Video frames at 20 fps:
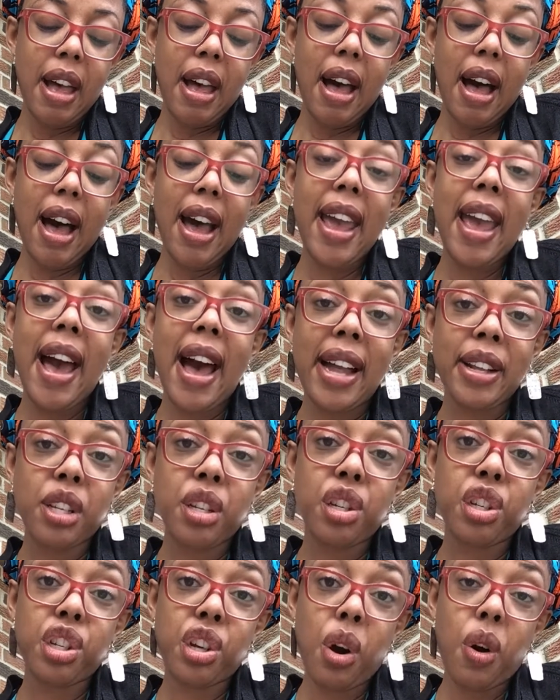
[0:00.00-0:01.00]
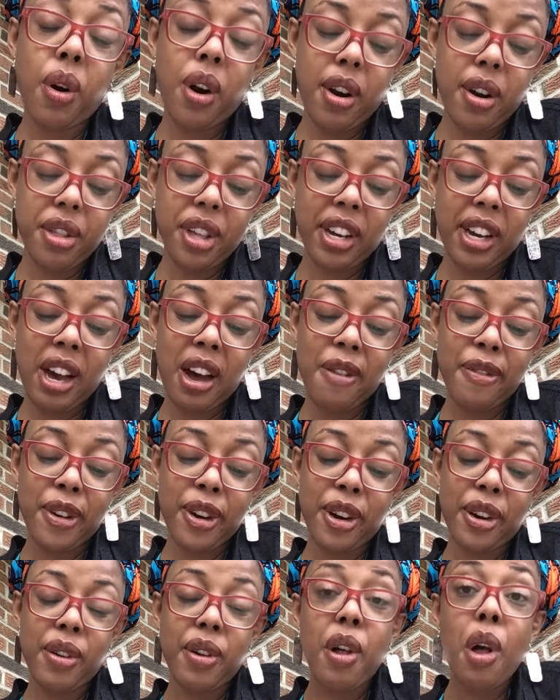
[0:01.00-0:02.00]
I had to show her the
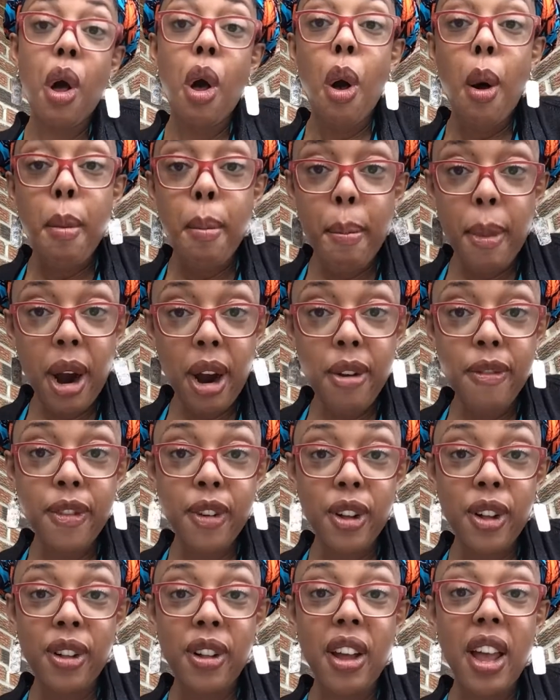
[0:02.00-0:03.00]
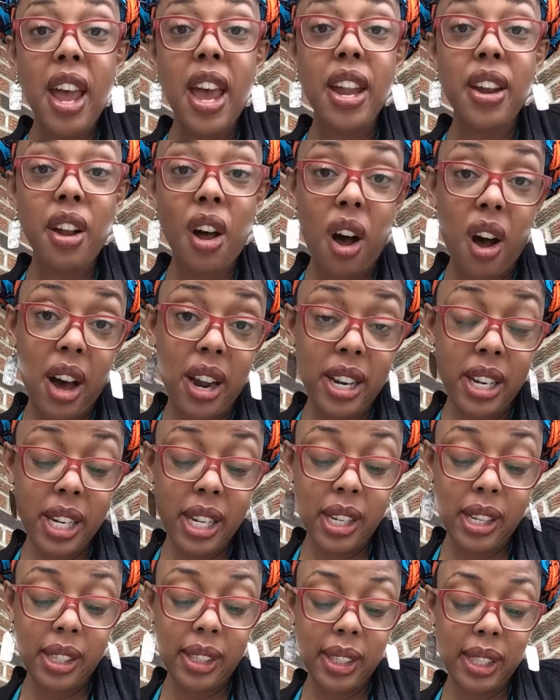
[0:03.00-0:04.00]
cover, Marvel and
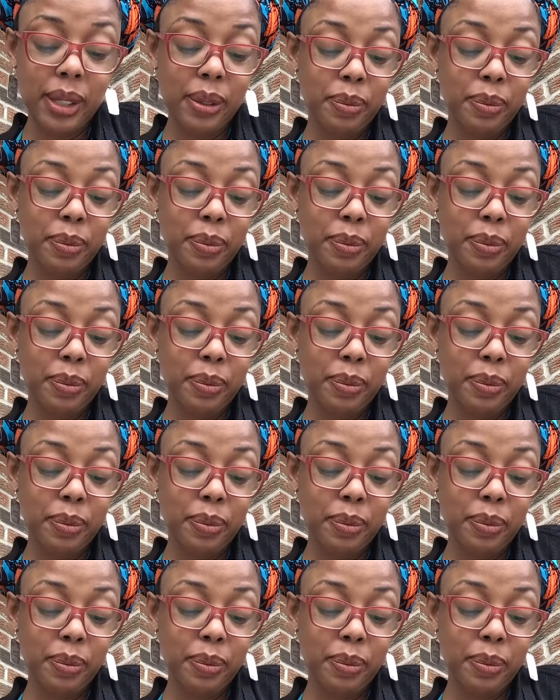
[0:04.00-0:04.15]
Oddities.